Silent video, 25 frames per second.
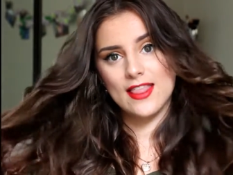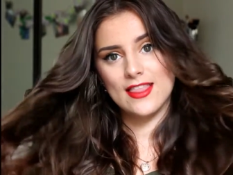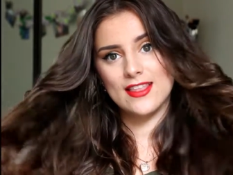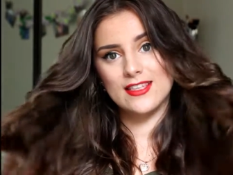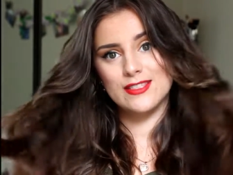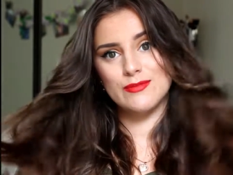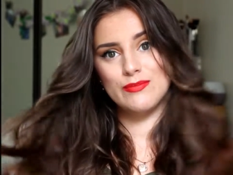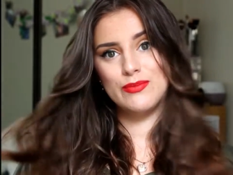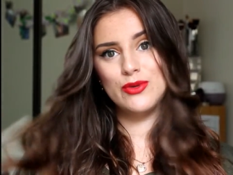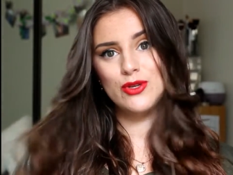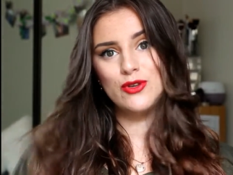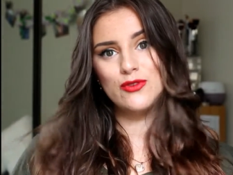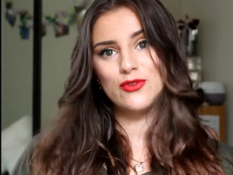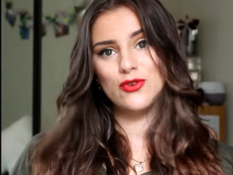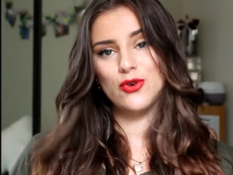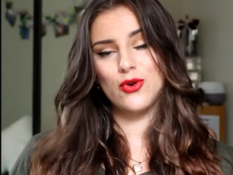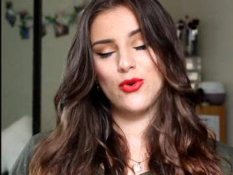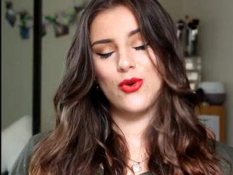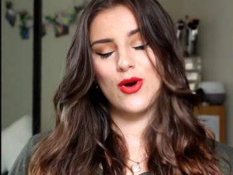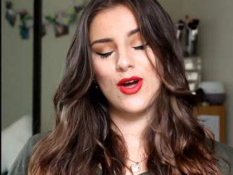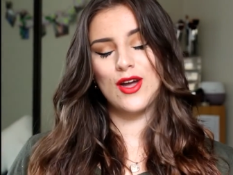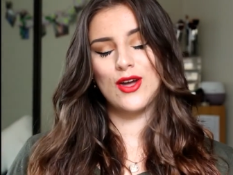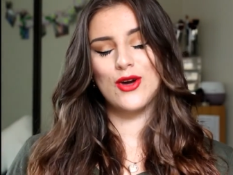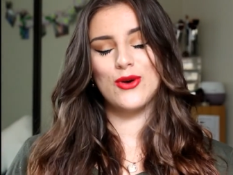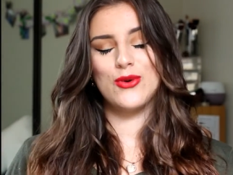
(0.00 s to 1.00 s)
these
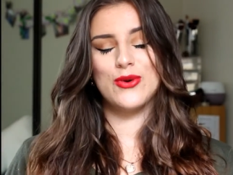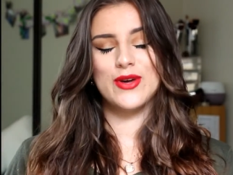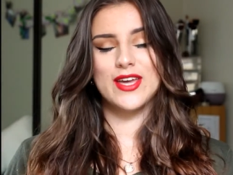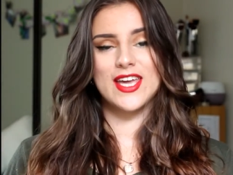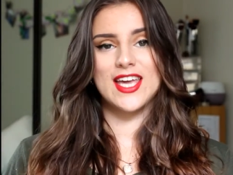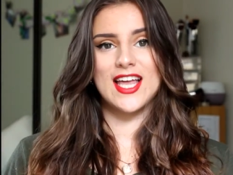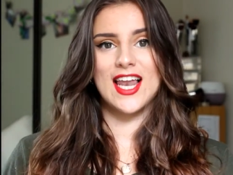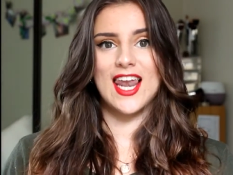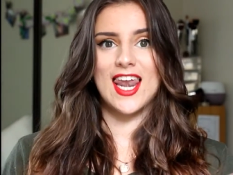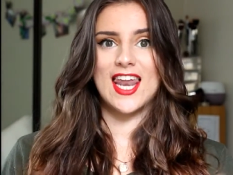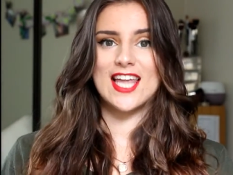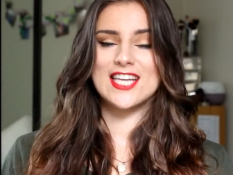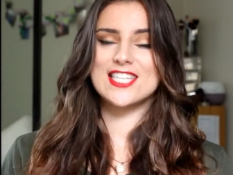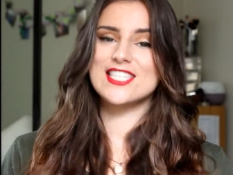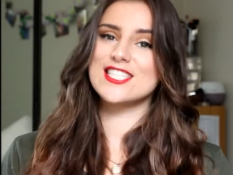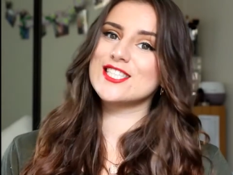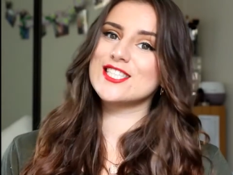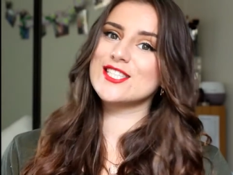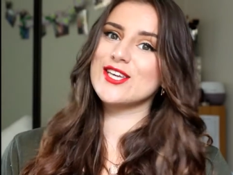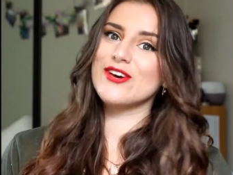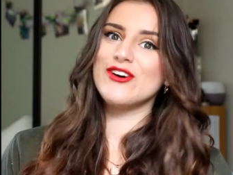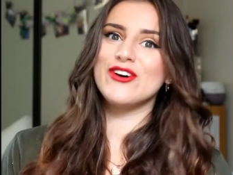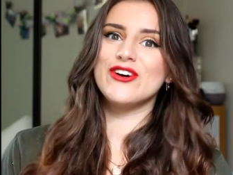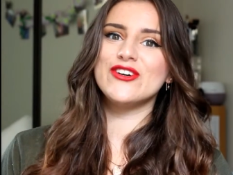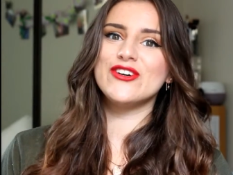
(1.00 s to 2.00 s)
beautiful, quick,
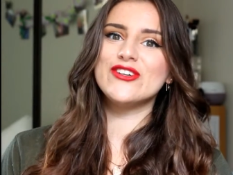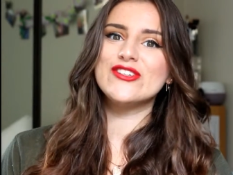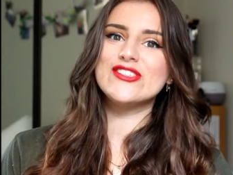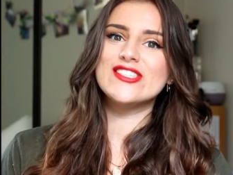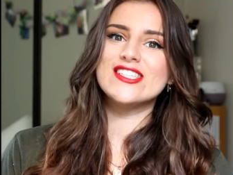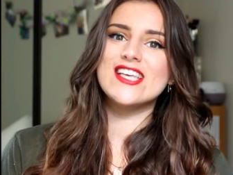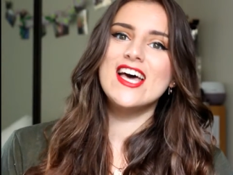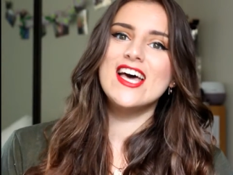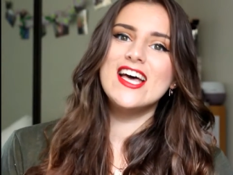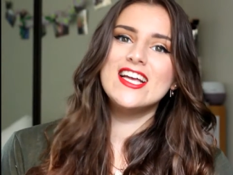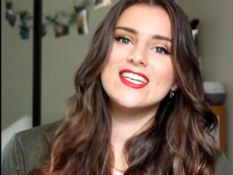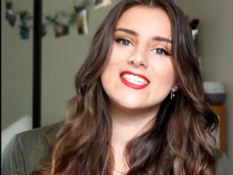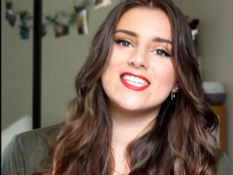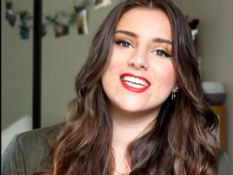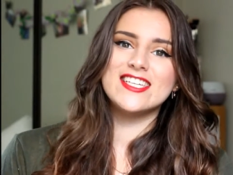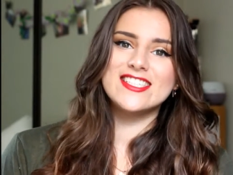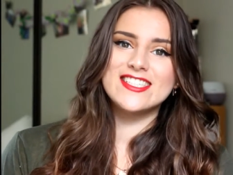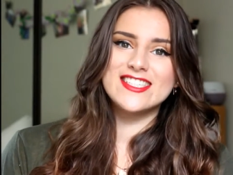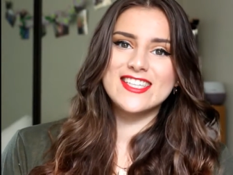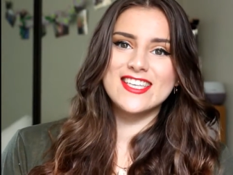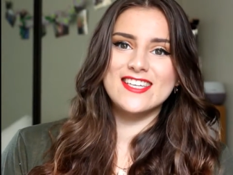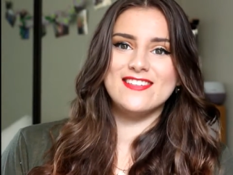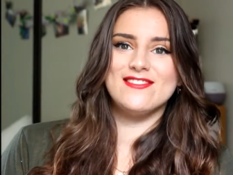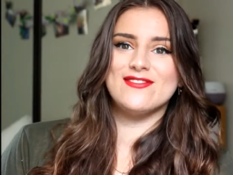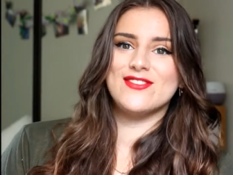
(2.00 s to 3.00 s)
luscious curls,
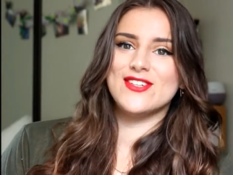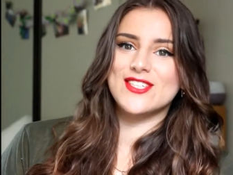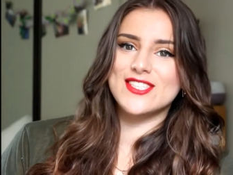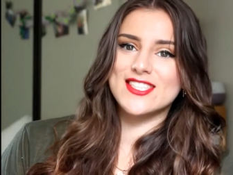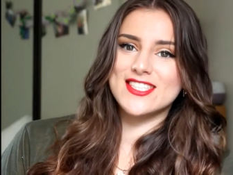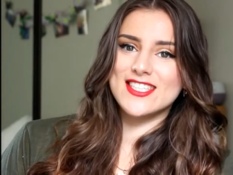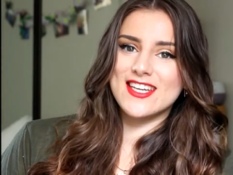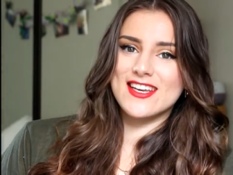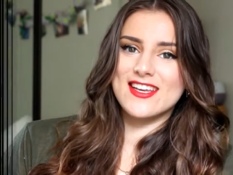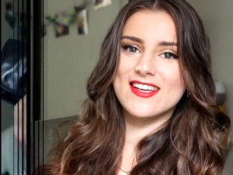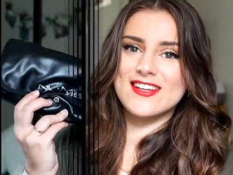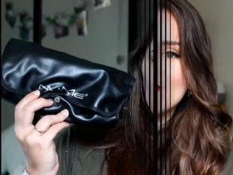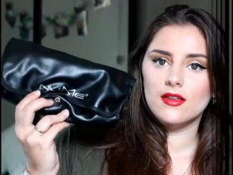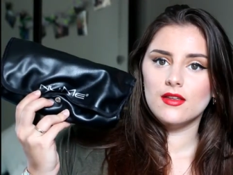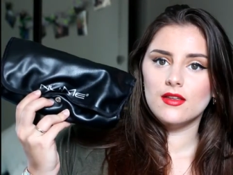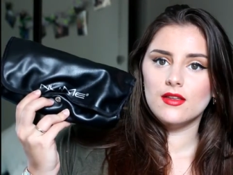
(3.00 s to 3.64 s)
just keep watching.